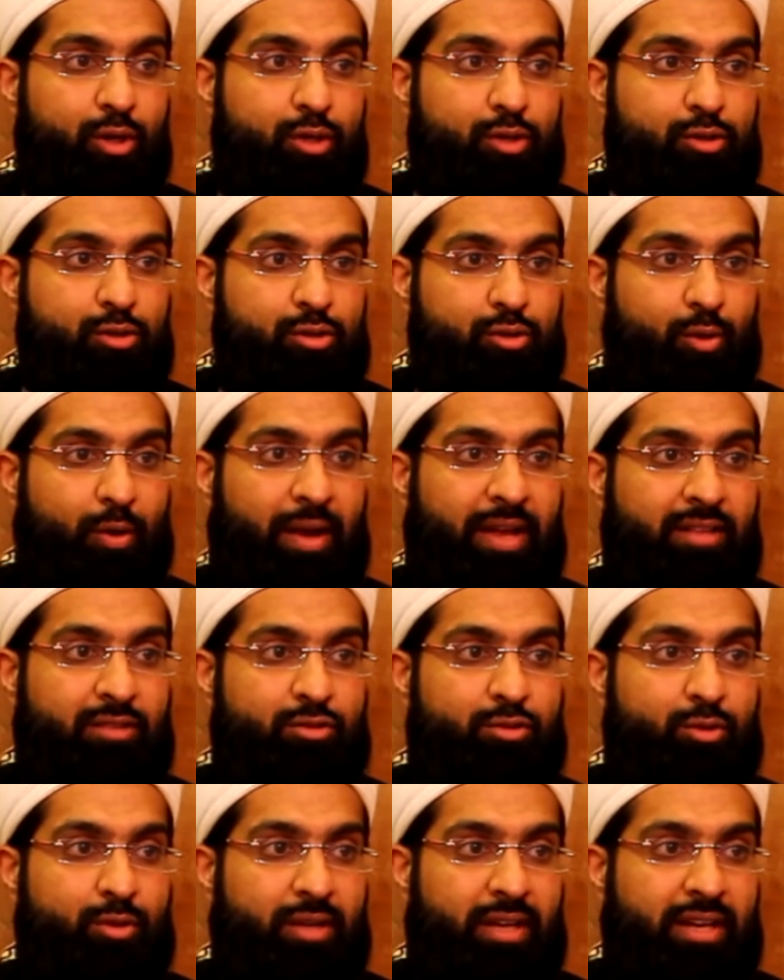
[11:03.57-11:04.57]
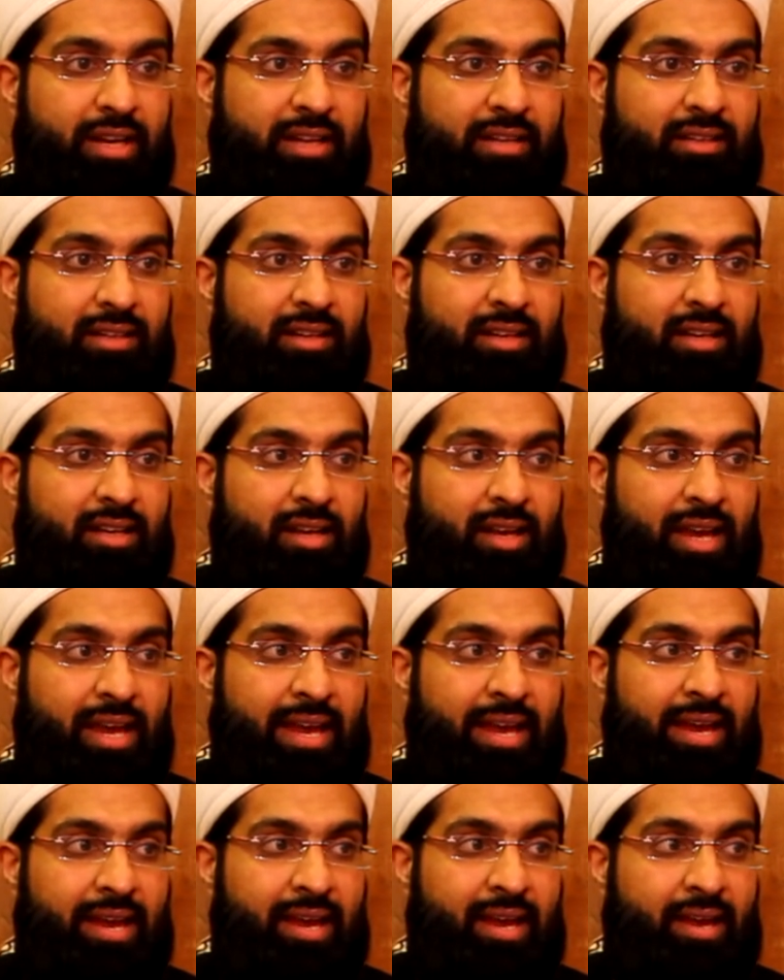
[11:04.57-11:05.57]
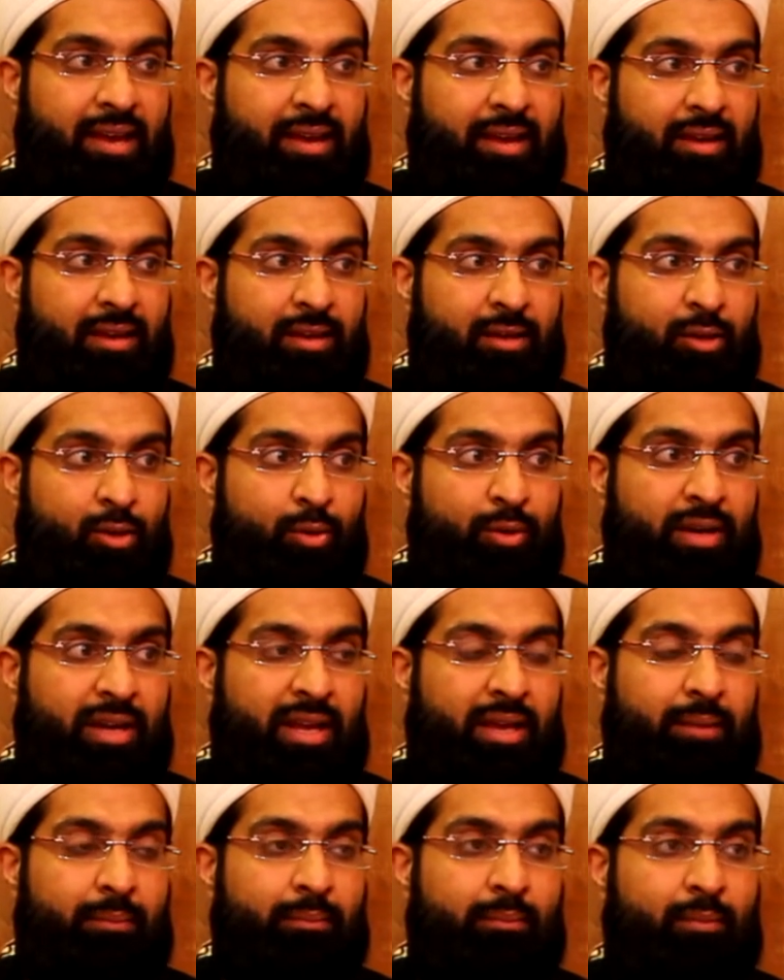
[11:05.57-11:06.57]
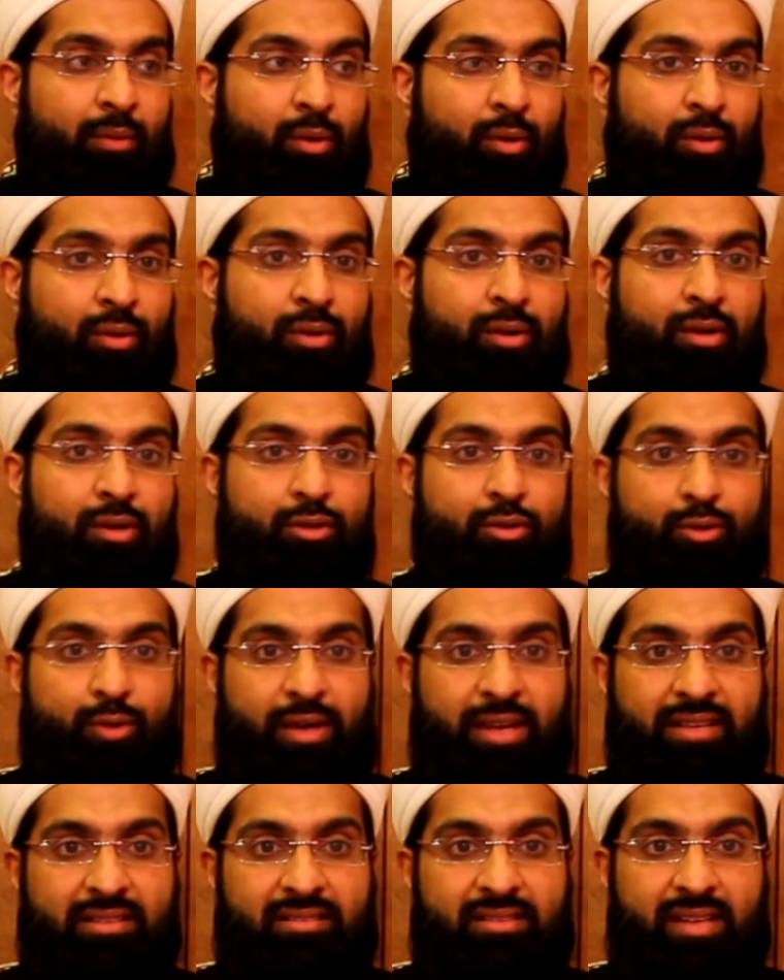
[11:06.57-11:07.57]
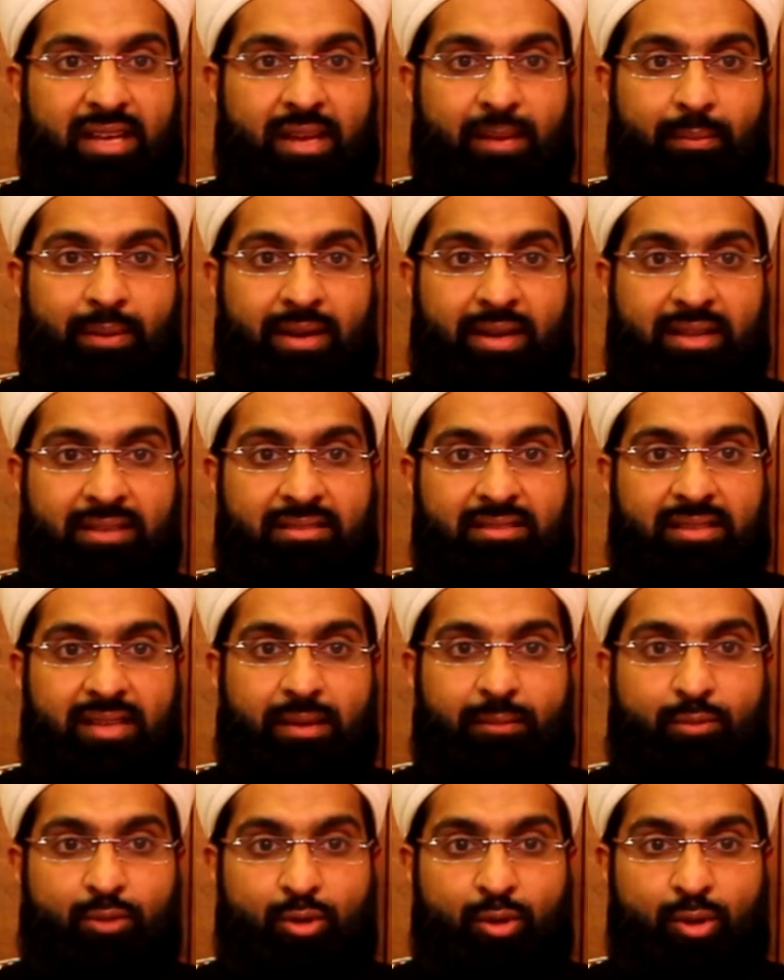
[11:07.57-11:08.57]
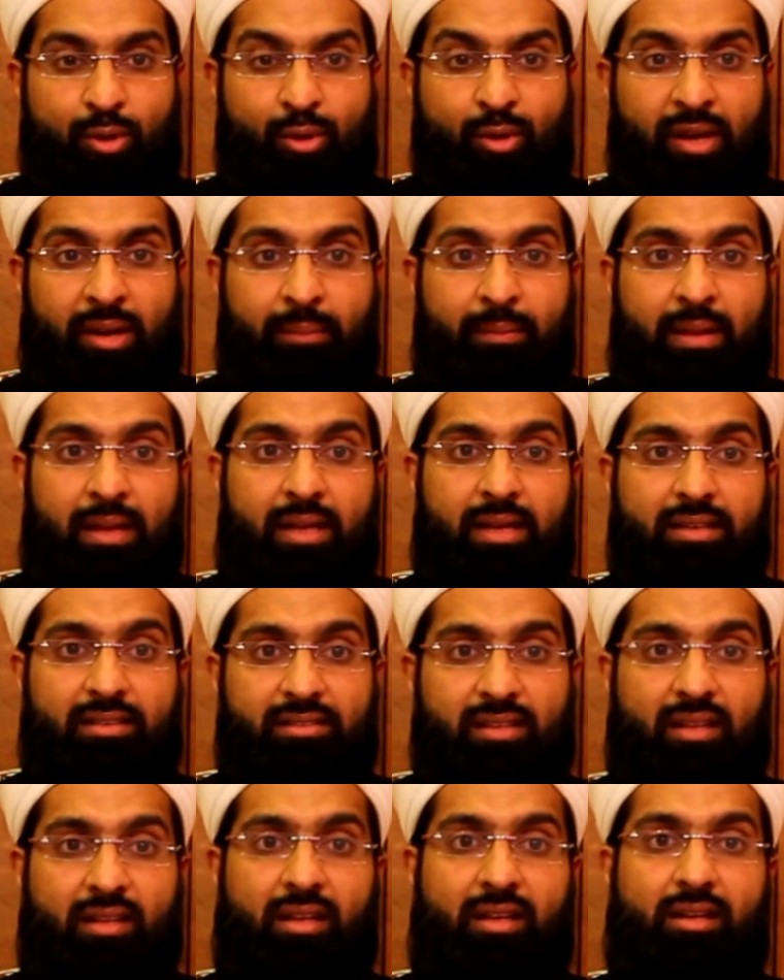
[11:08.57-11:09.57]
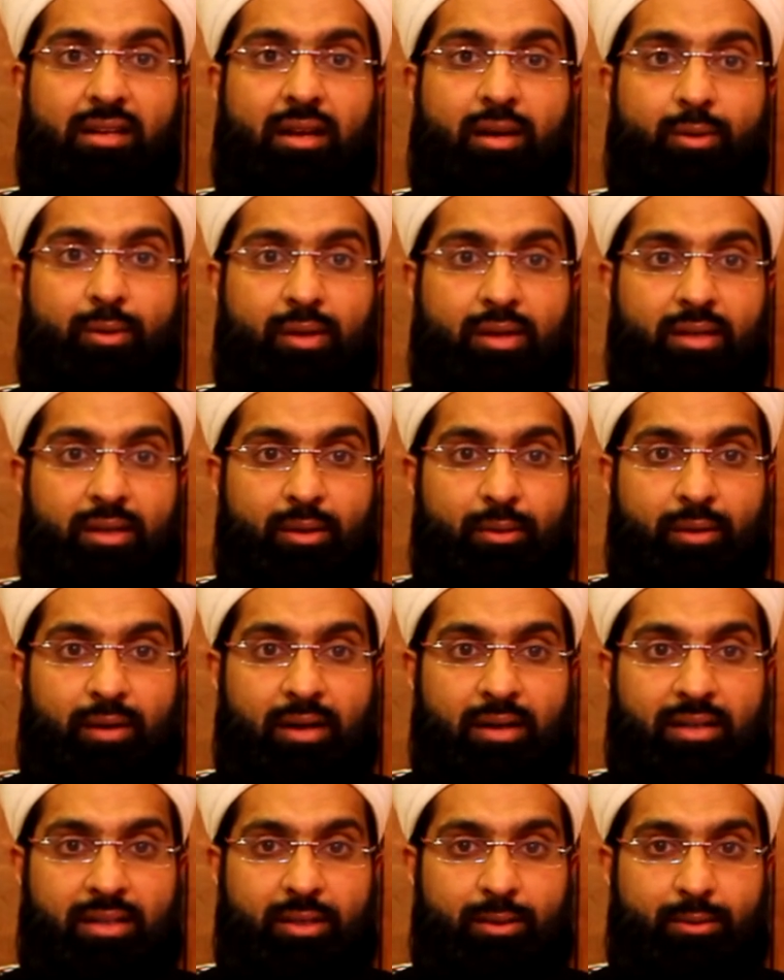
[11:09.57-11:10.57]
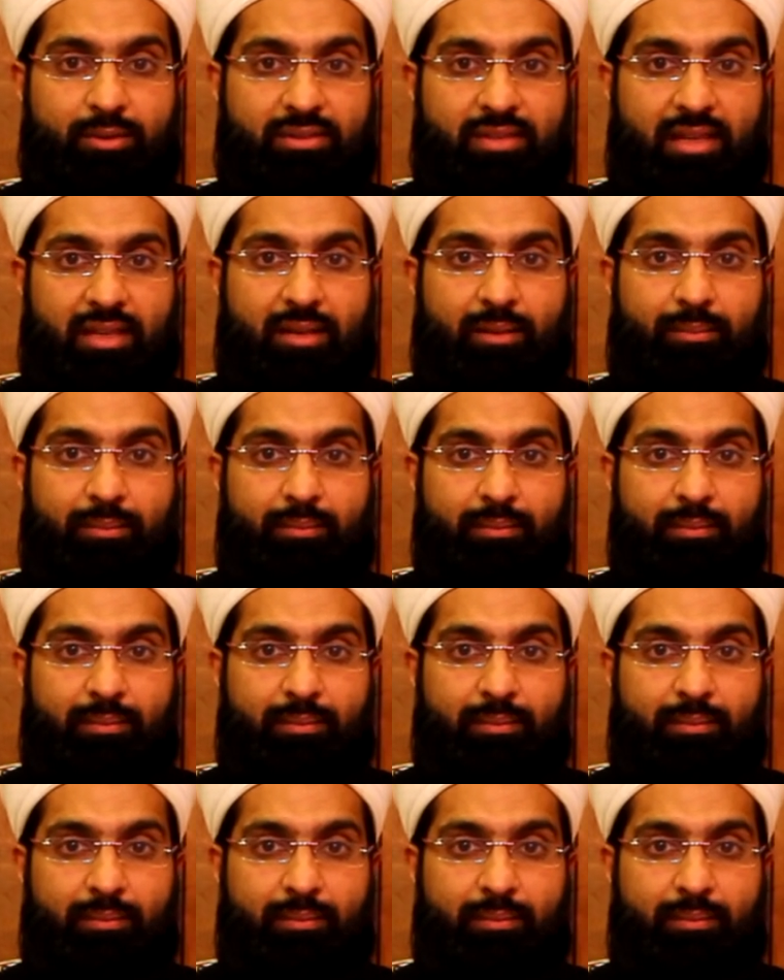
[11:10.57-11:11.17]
So hence you connected your name to his name and his name to your name. Sallallahu alayhi wa alihi wa sallam.